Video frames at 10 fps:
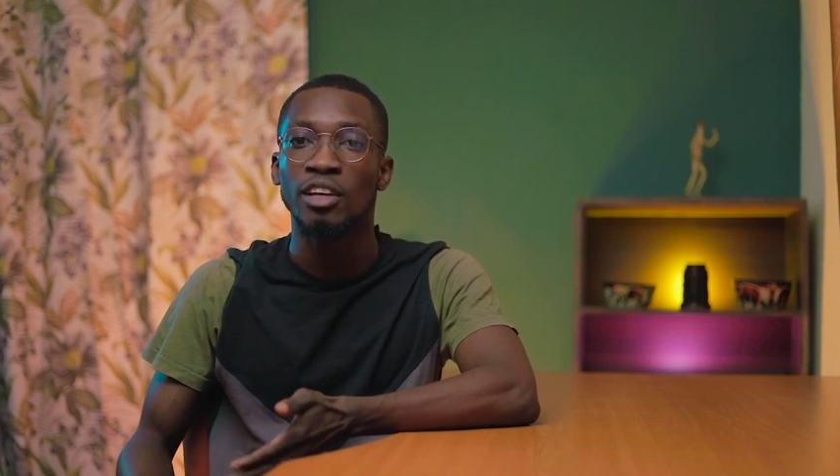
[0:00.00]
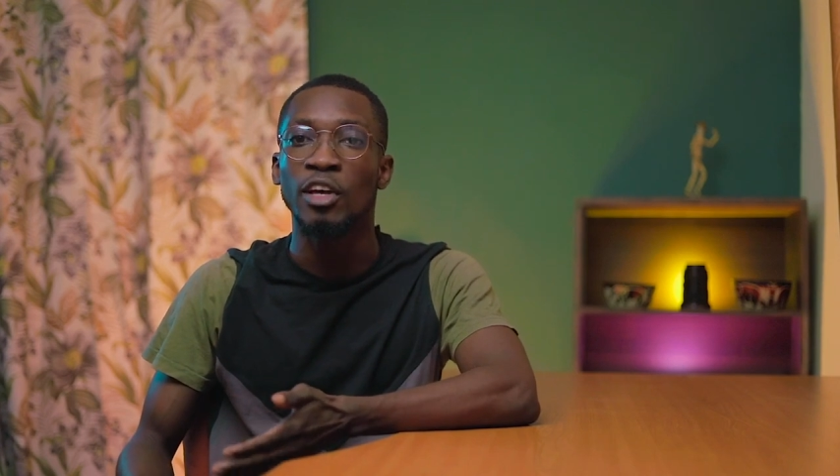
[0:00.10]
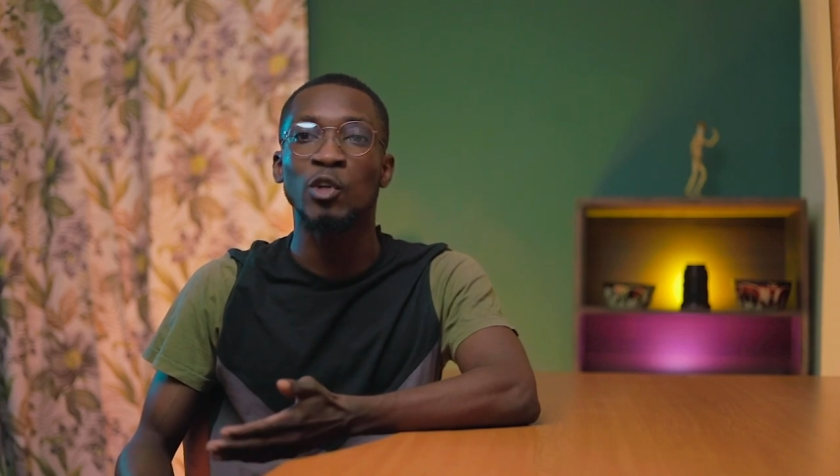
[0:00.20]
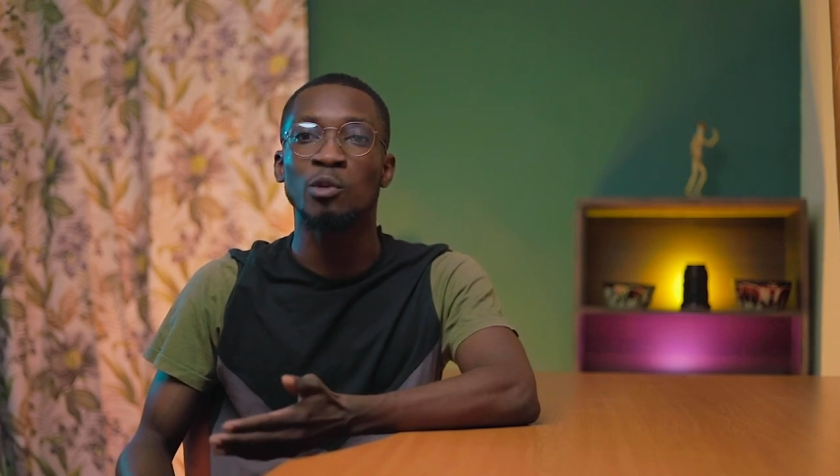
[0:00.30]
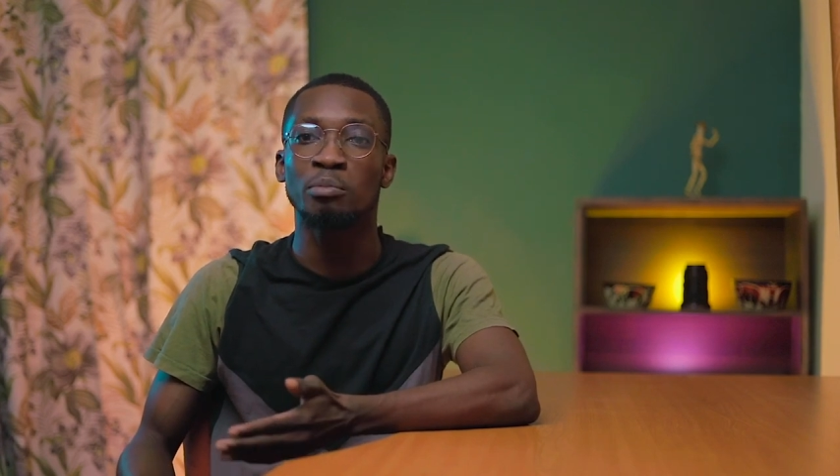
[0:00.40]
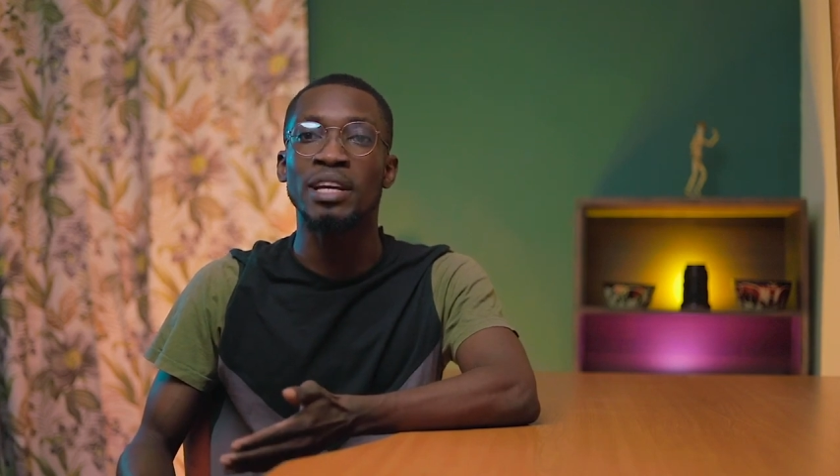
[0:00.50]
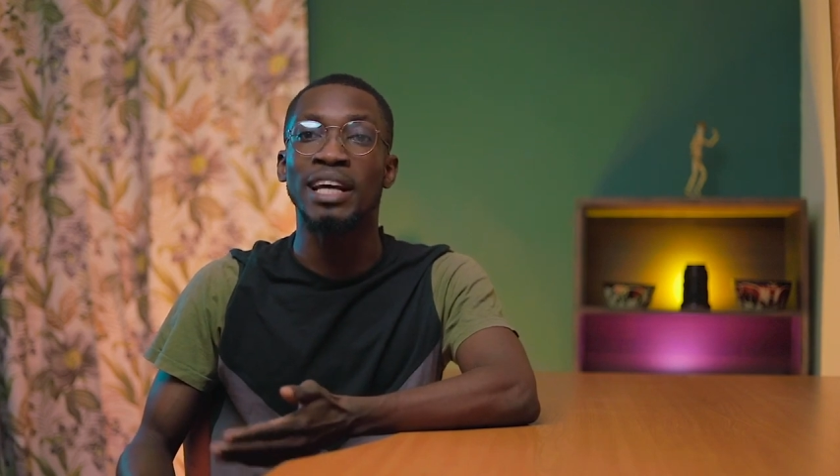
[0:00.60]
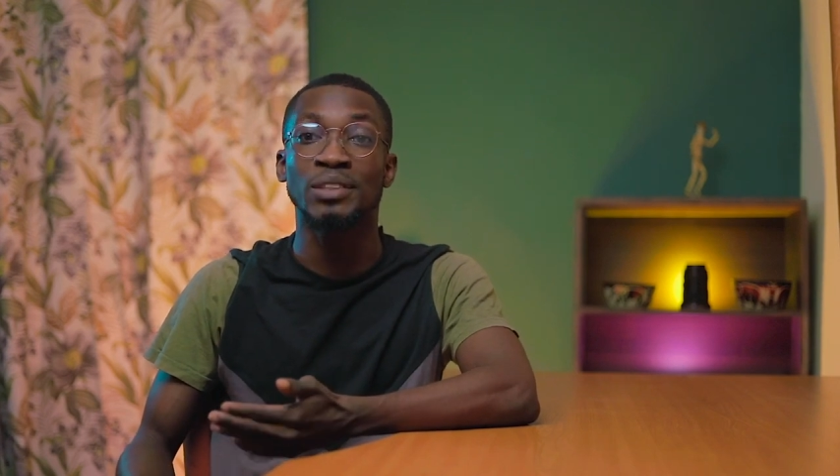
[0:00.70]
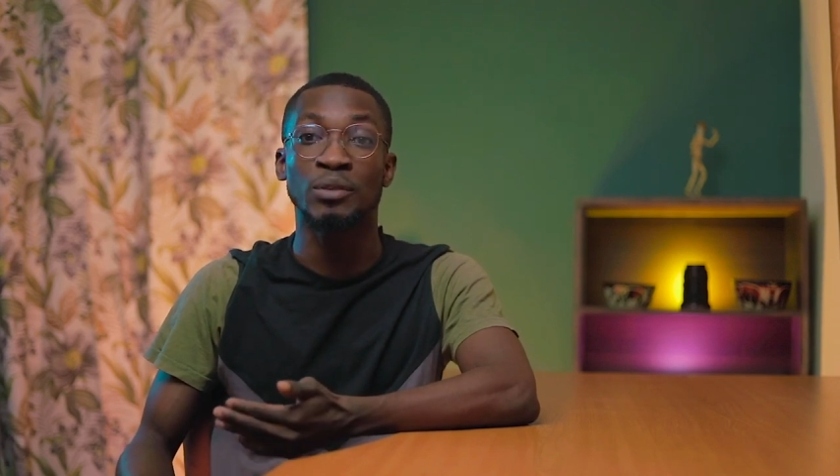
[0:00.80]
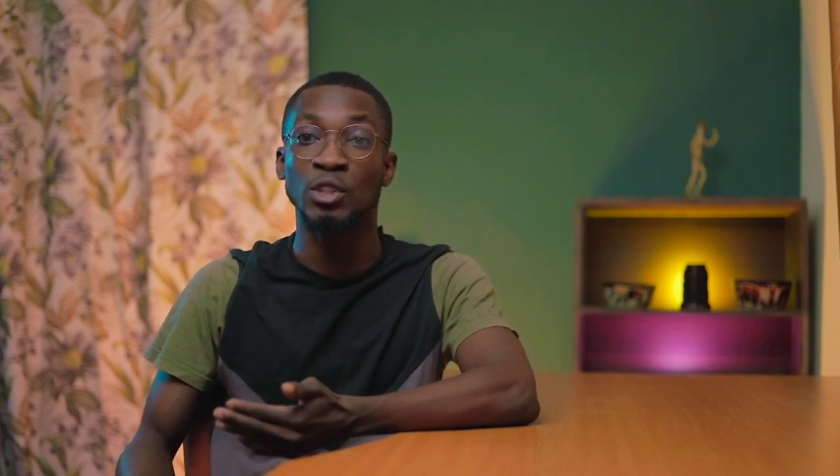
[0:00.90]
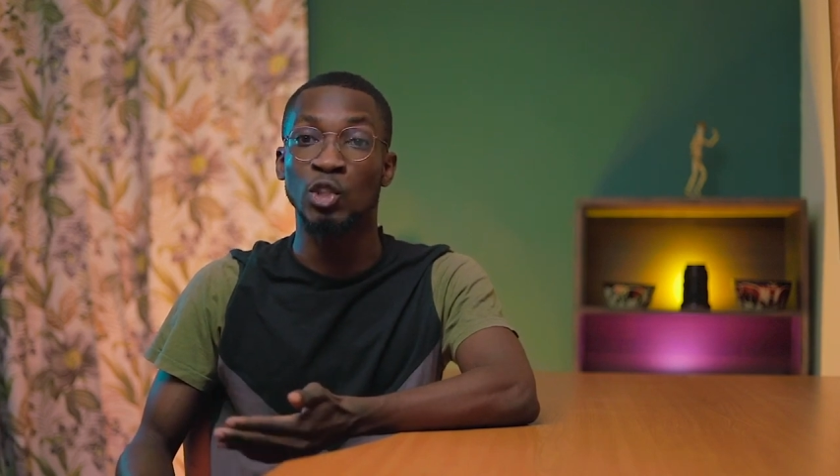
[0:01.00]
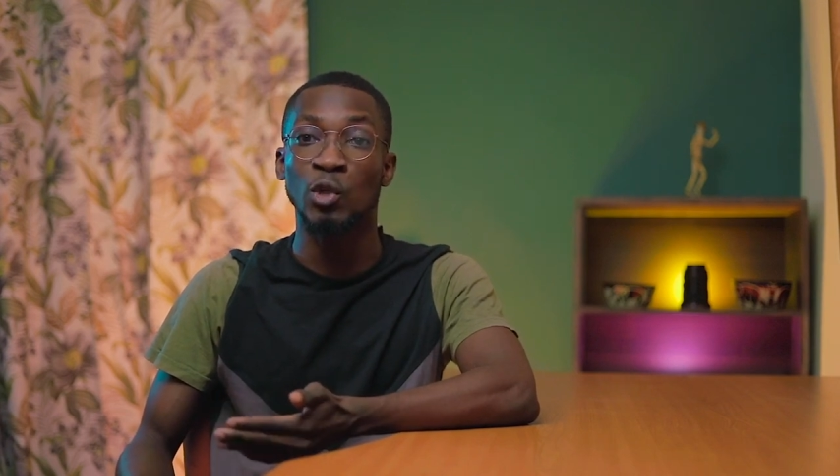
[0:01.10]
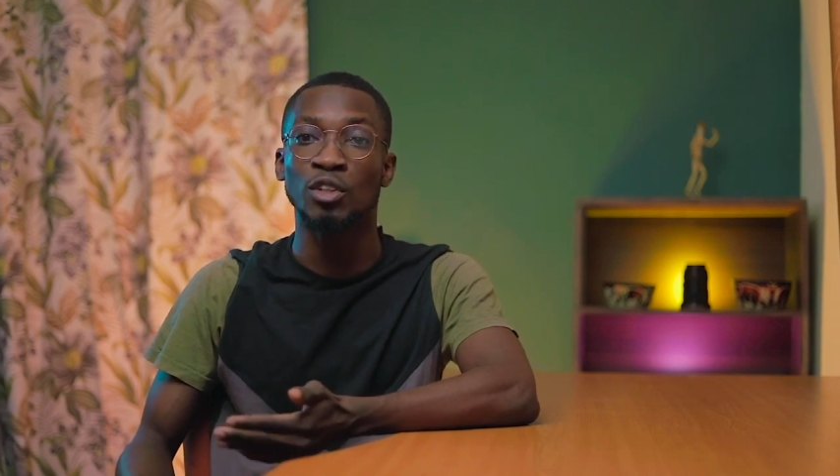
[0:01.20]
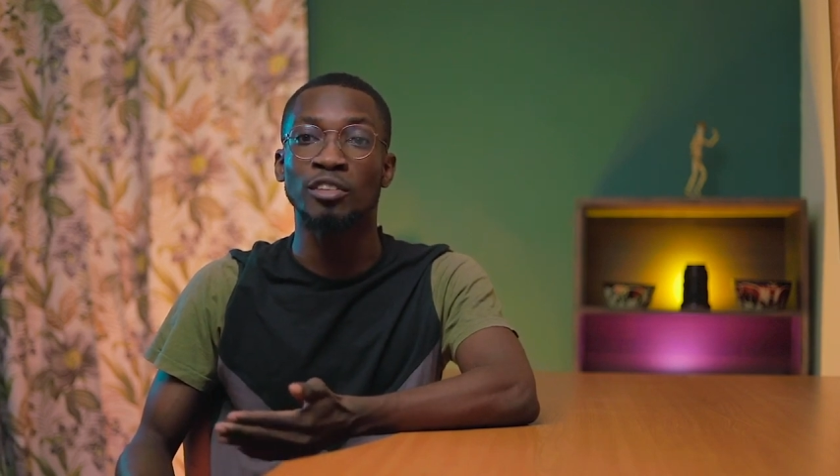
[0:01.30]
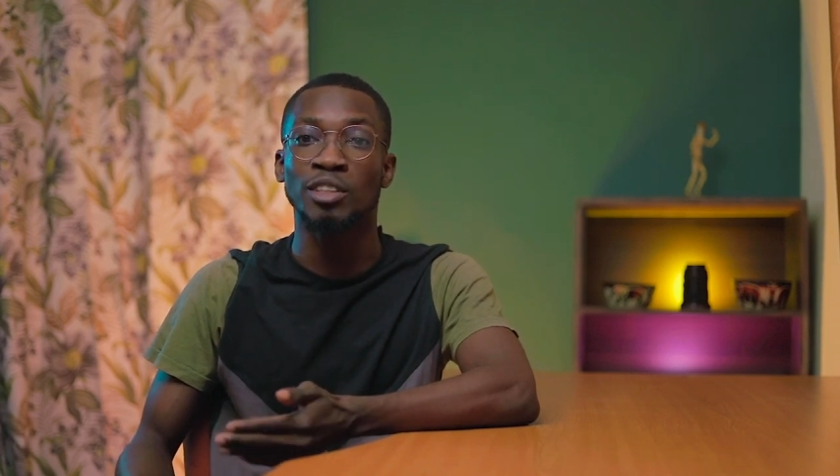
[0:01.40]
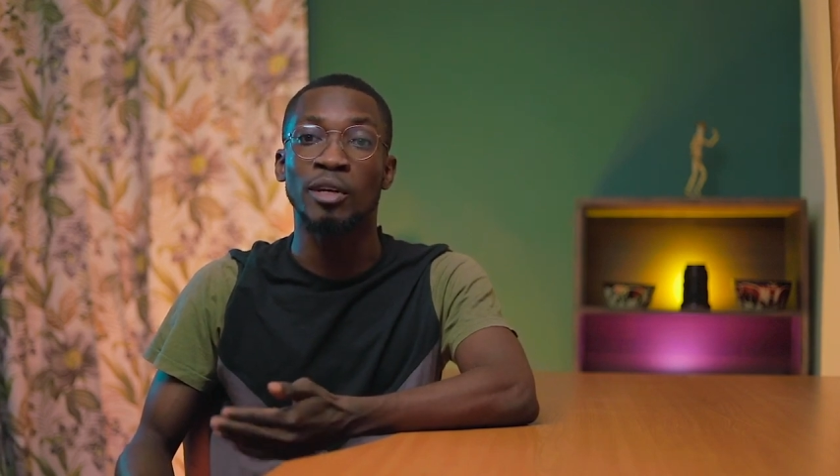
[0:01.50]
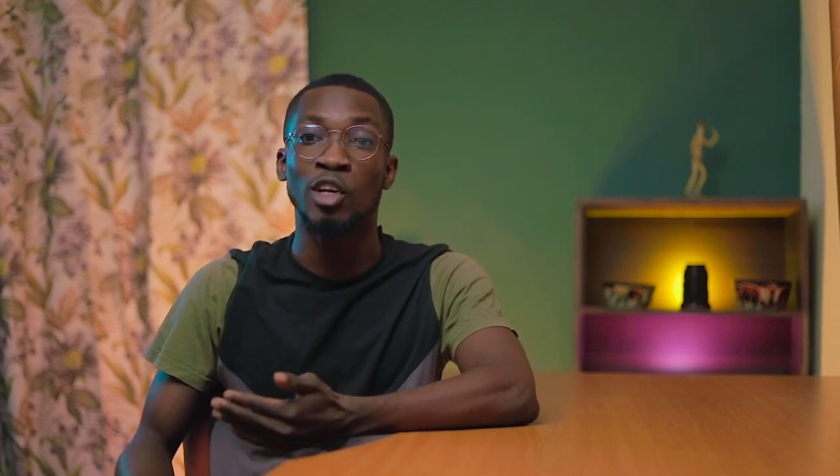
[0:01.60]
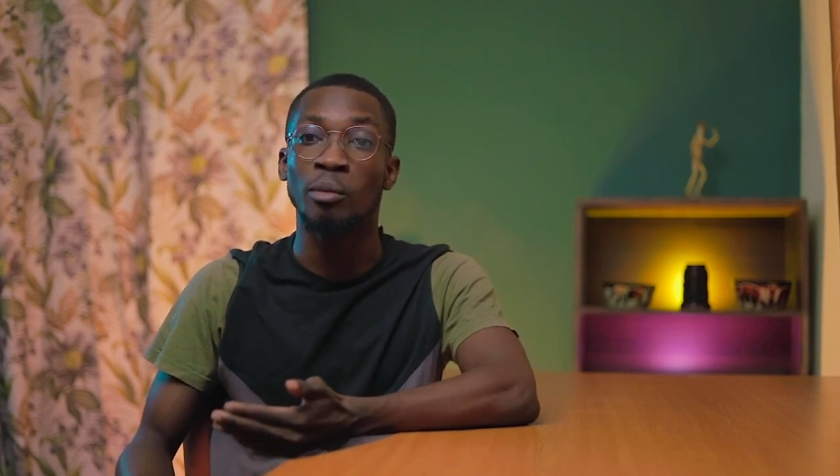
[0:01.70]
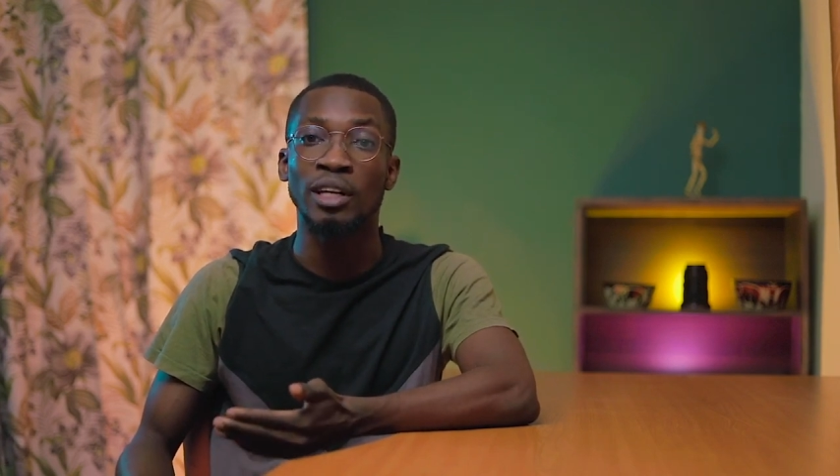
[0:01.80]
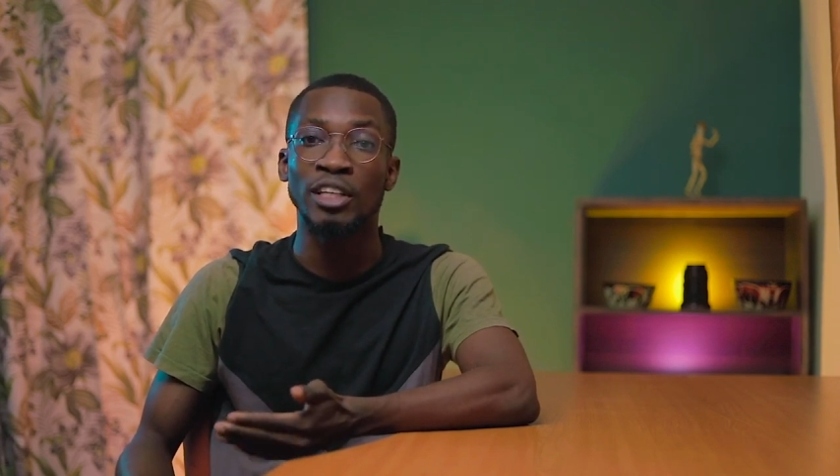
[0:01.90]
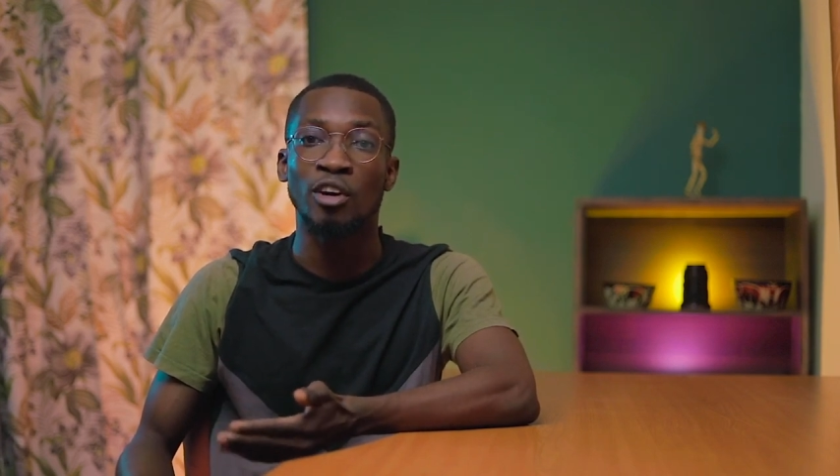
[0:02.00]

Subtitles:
It could be as a result of some anomaly